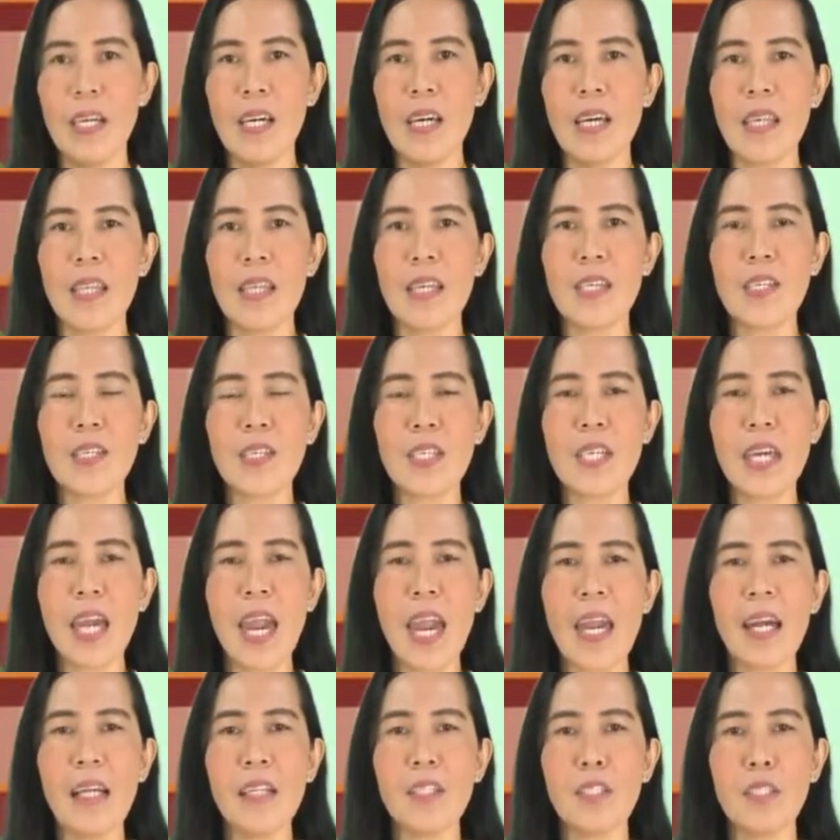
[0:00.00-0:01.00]
The
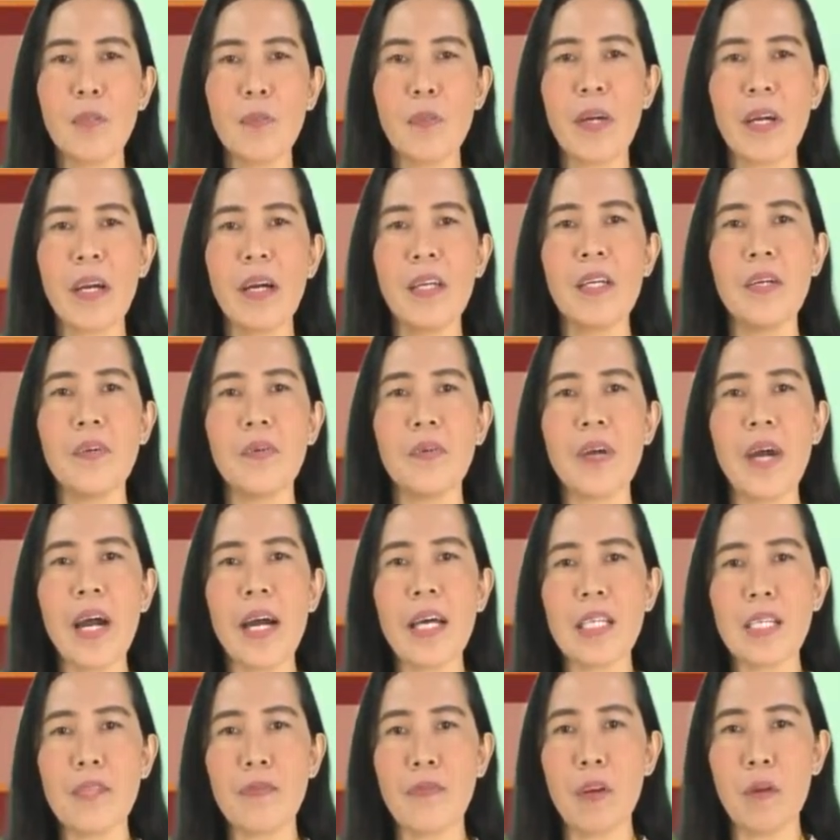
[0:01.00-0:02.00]
scale typically
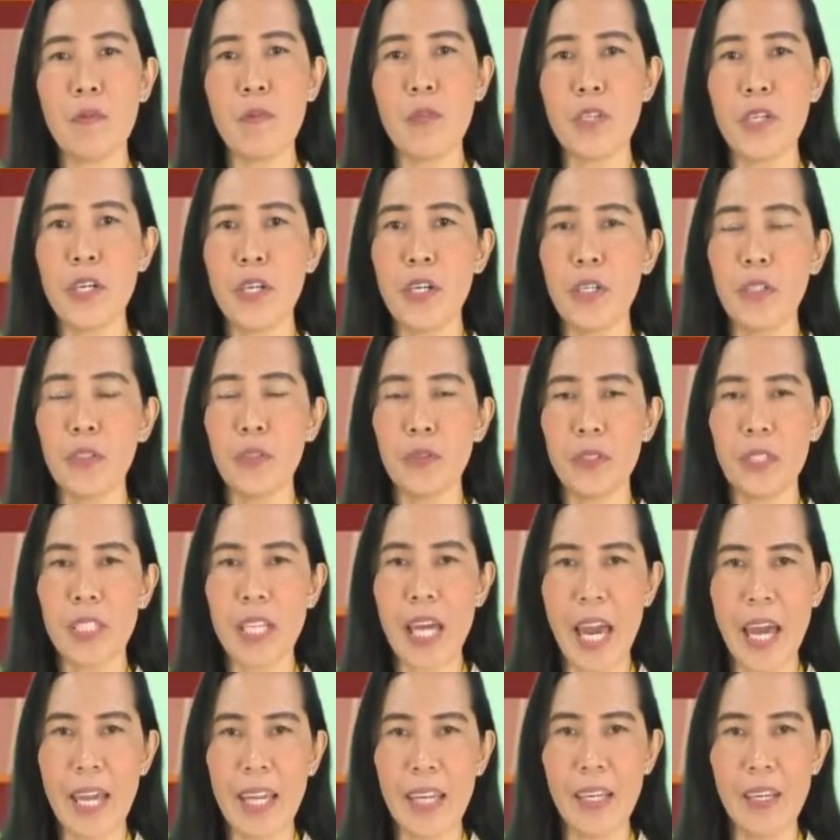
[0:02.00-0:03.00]
runs from 0 to
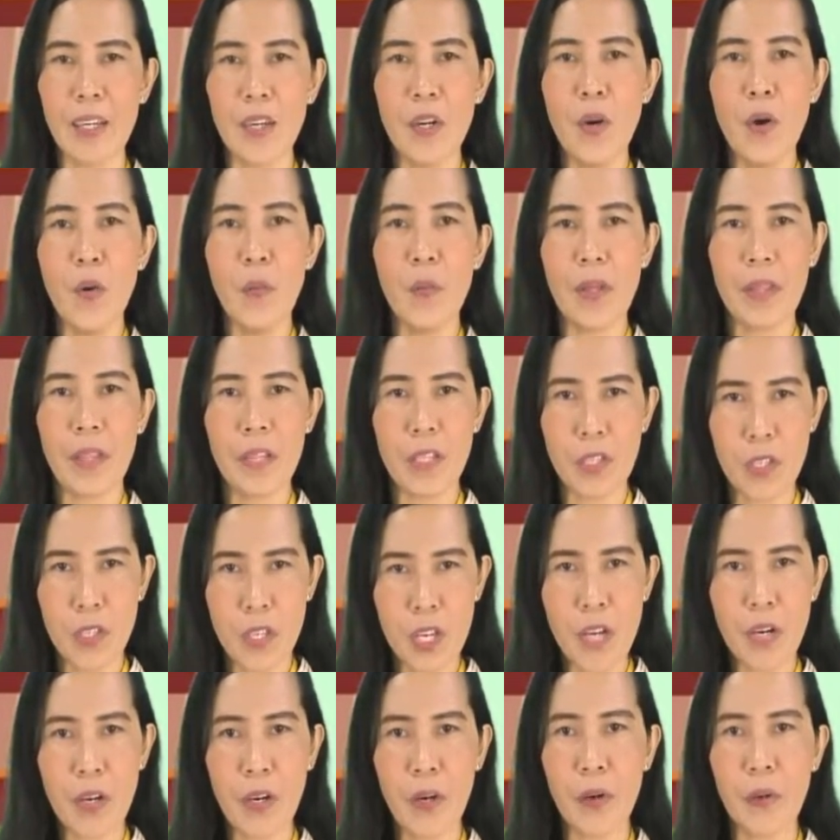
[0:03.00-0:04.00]
10, with
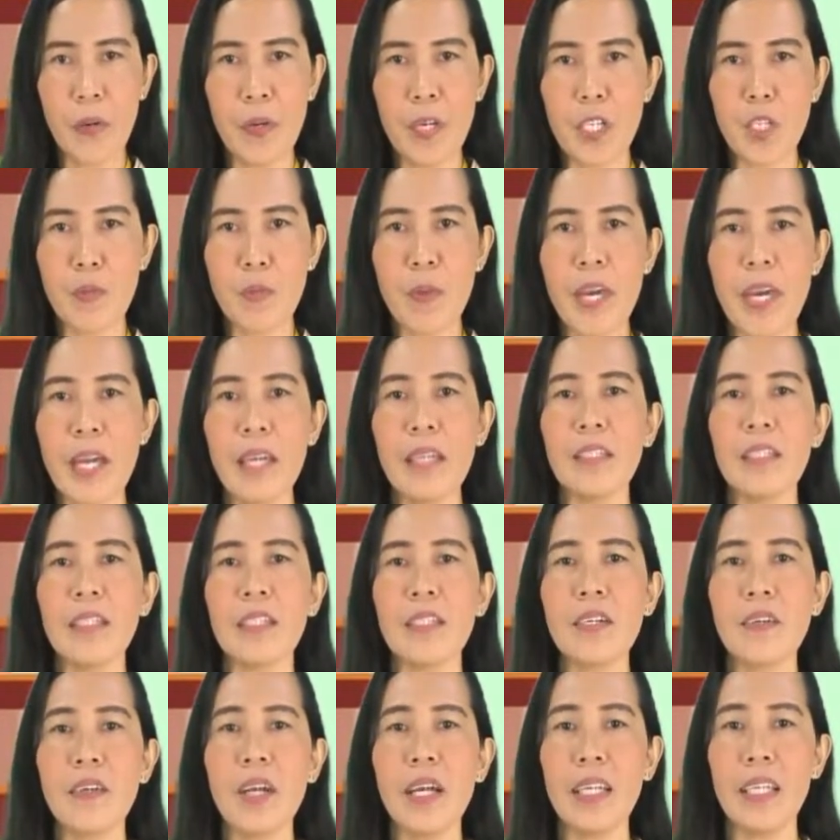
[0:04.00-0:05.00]
0 as being
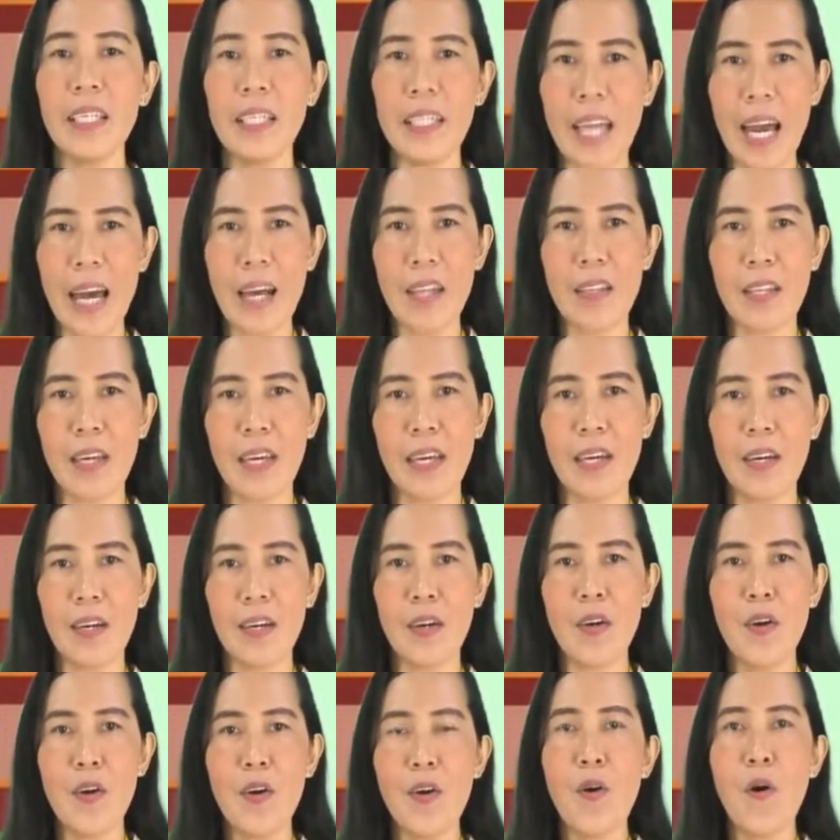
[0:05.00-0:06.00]
literally nothing
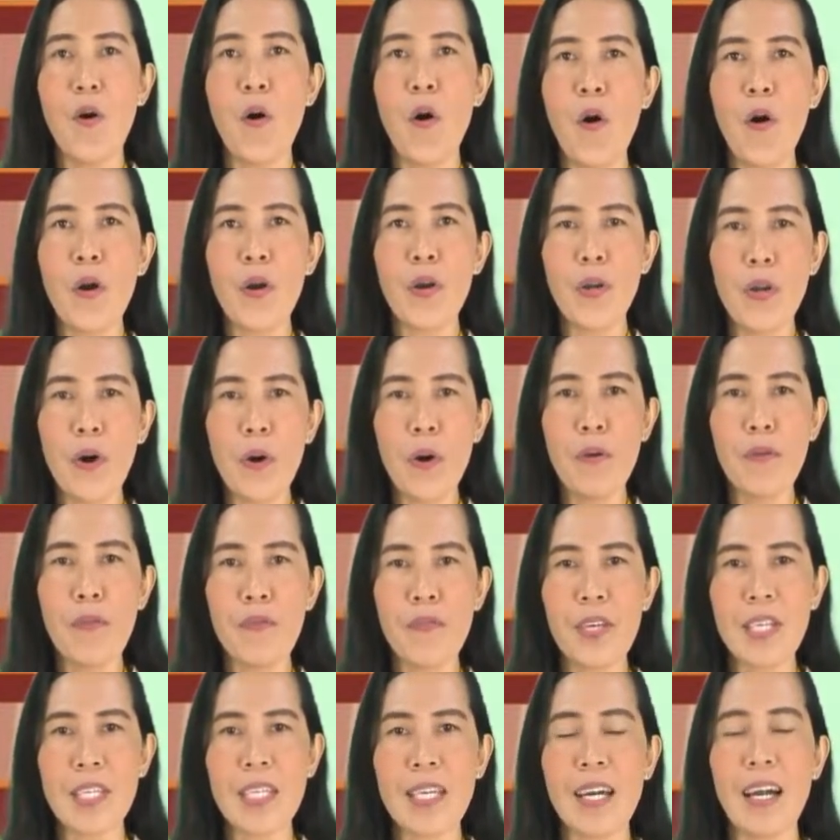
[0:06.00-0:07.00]
or no
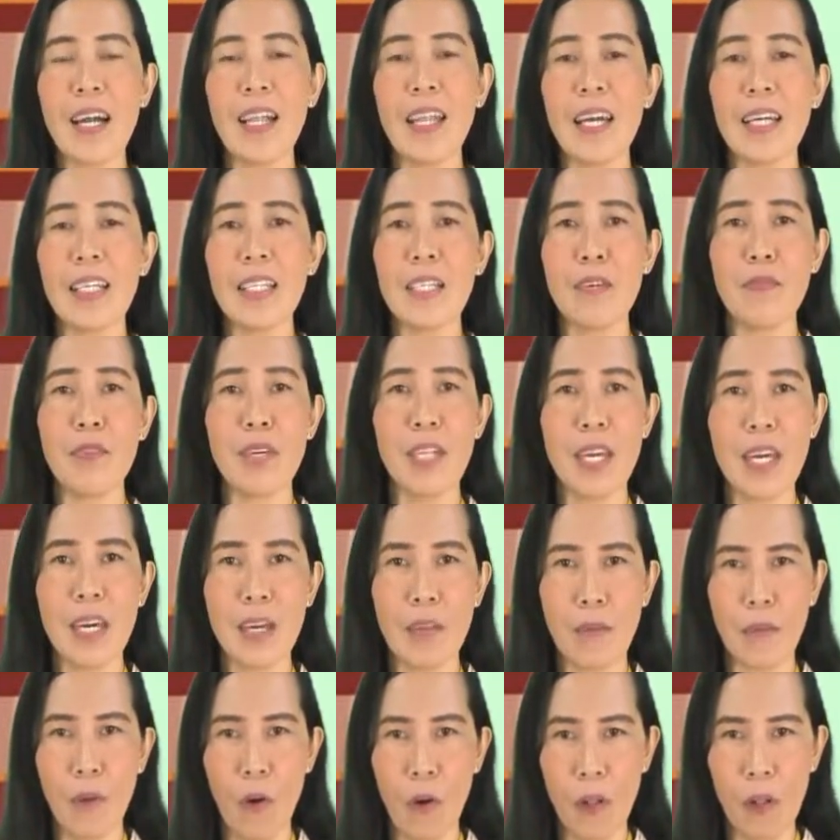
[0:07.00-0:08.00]
physical activity
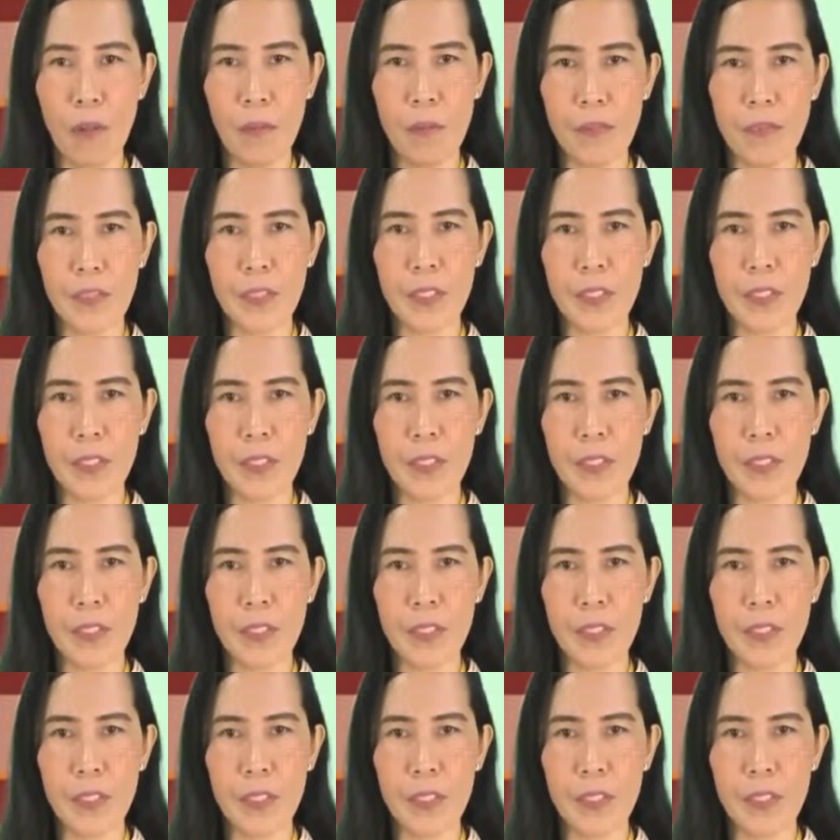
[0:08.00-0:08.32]
involved,